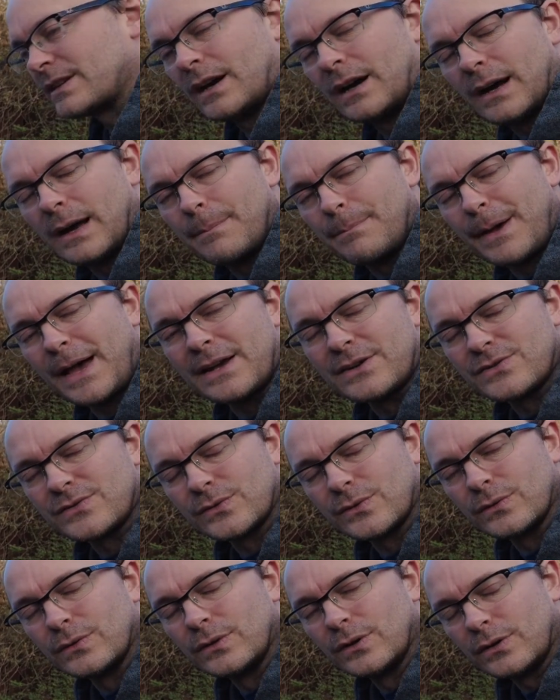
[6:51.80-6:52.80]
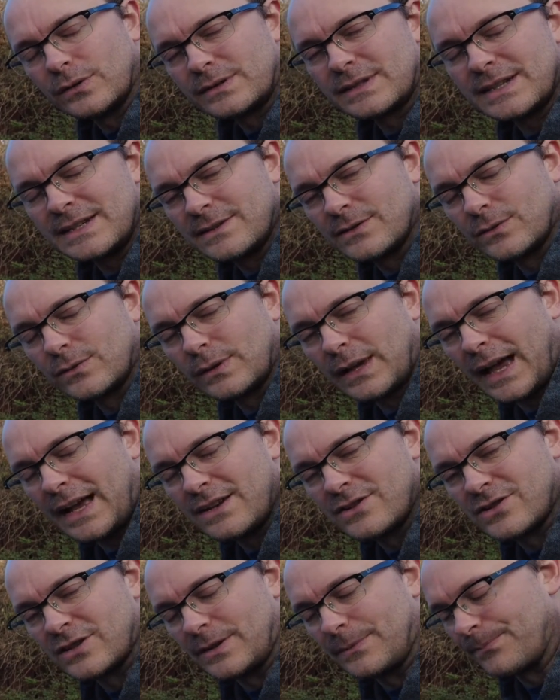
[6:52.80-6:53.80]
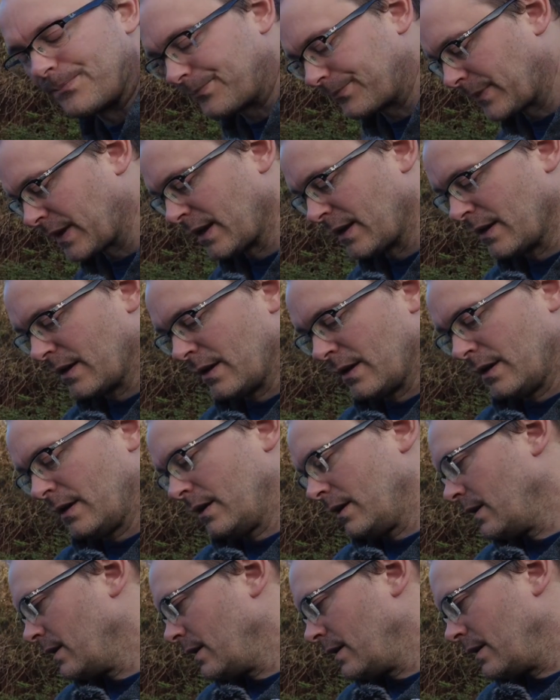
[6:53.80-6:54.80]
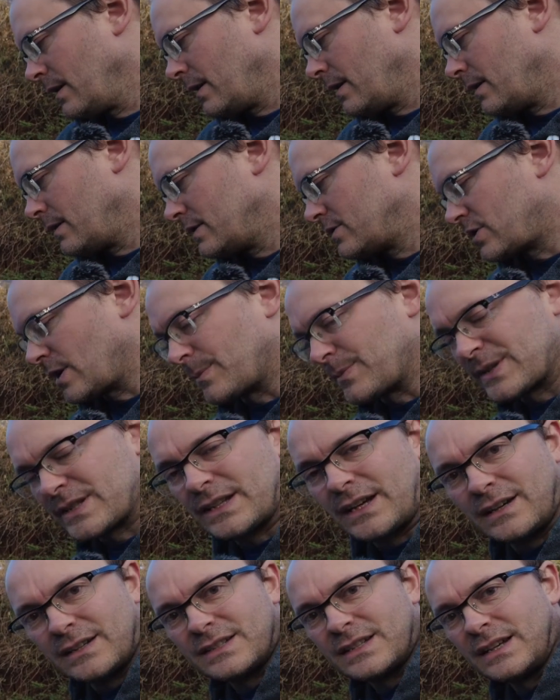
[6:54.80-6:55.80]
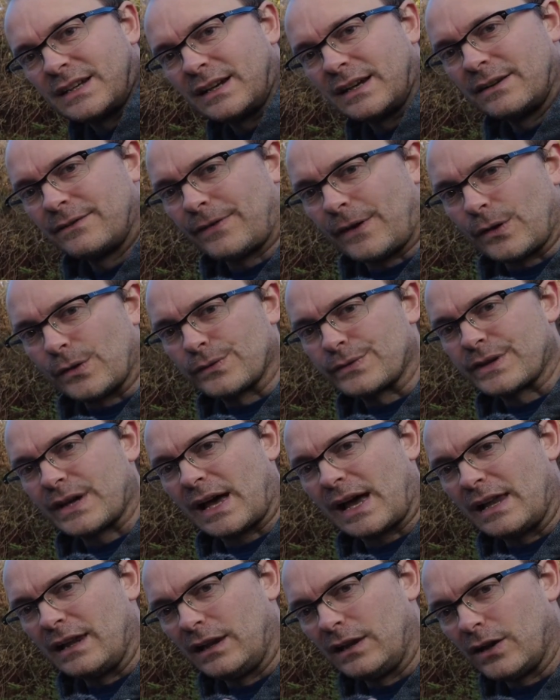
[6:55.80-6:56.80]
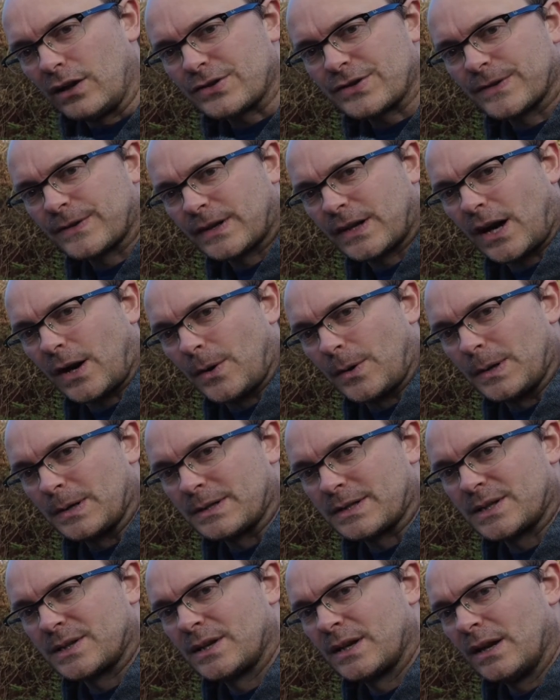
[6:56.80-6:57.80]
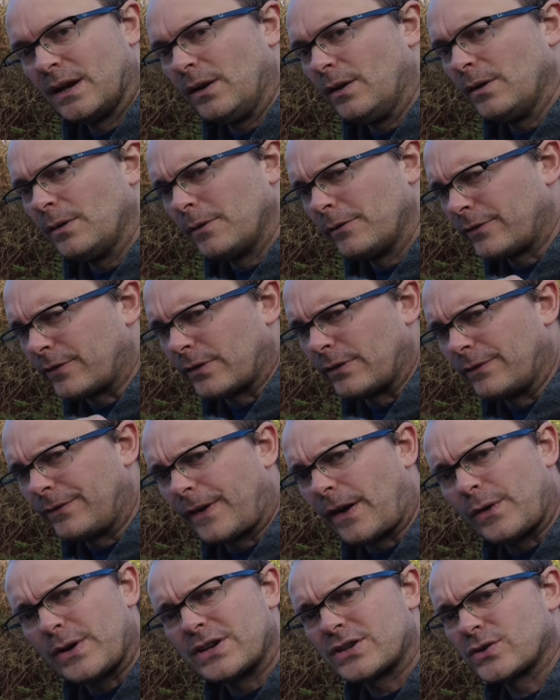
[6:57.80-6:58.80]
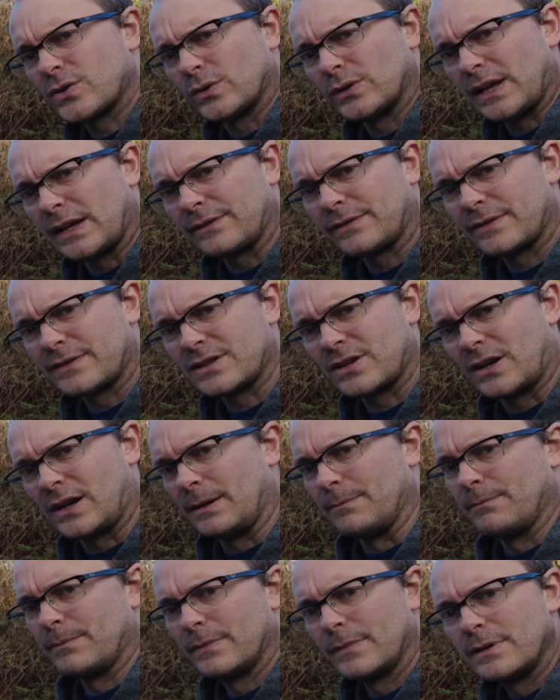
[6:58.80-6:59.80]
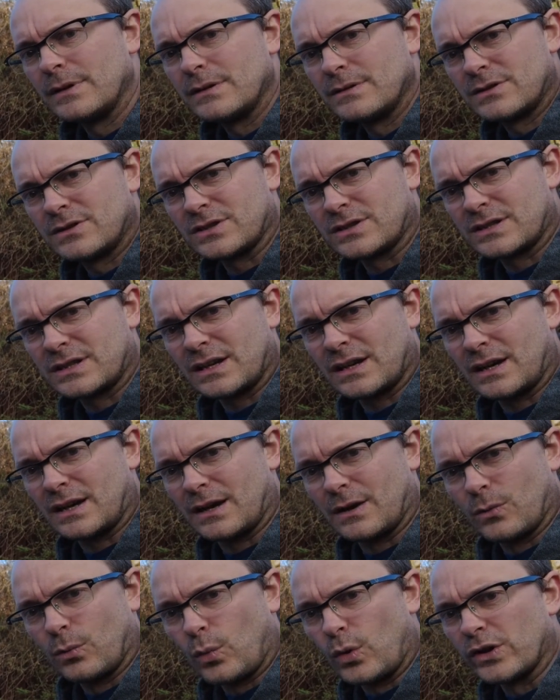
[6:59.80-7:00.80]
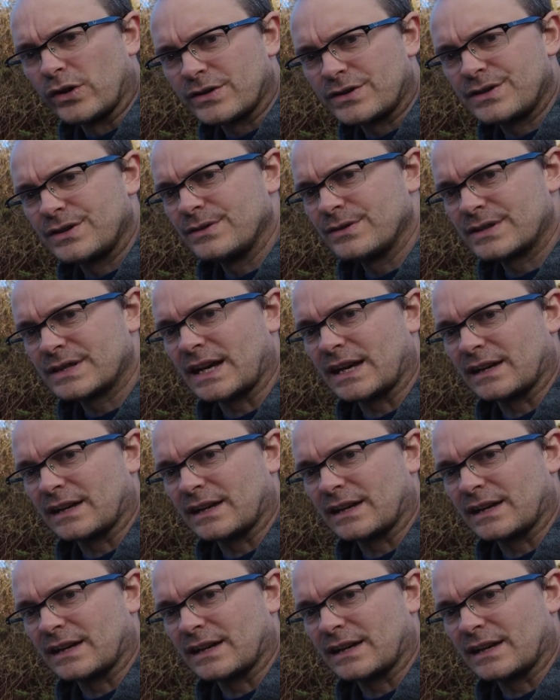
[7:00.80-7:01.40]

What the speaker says: start a petrol or diesel engine. Jump starting involves a lot of current for a very short length of time, just 1 or 2